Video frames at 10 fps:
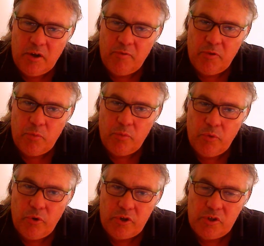of the
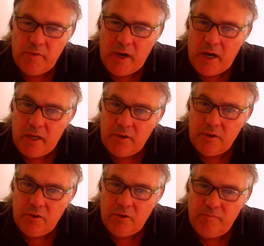works of art
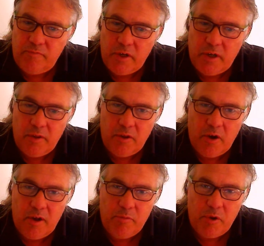that I've uh, that
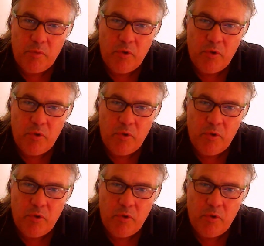I have been